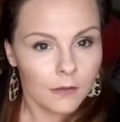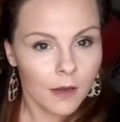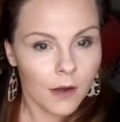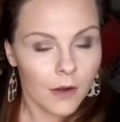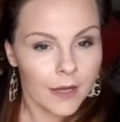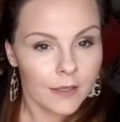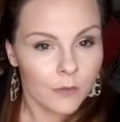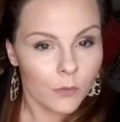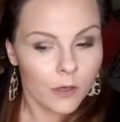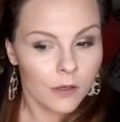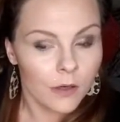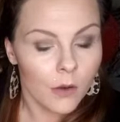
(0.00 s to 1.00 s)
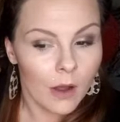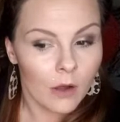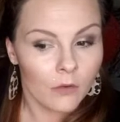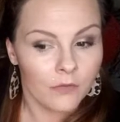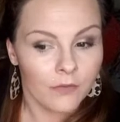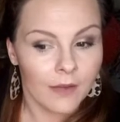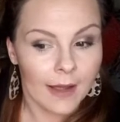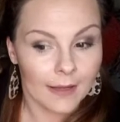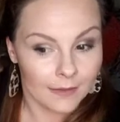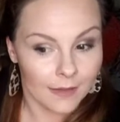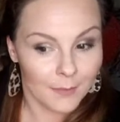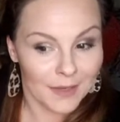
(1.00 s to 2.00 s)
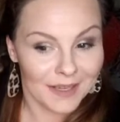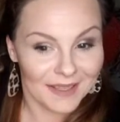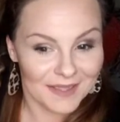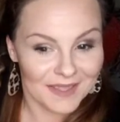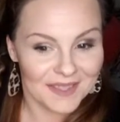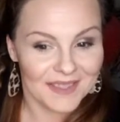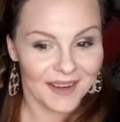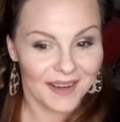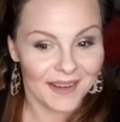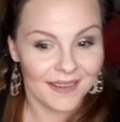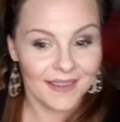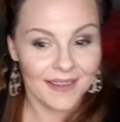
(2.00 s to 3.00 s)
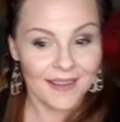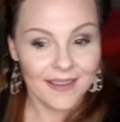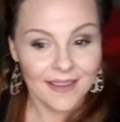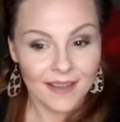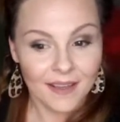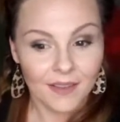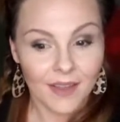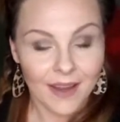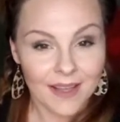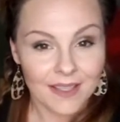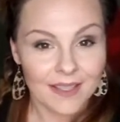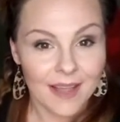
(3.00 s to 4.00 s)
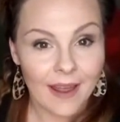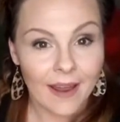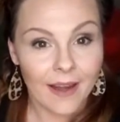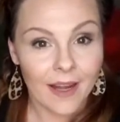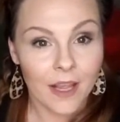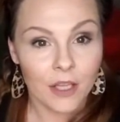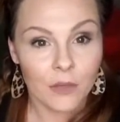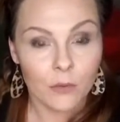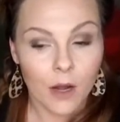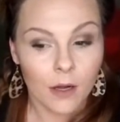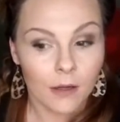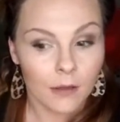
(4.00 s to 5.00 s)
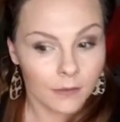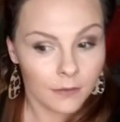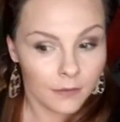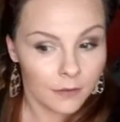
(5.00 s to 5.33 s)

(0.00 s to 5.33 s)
All right, so we're going to know how fast I'm getting this done. Like I said, you got to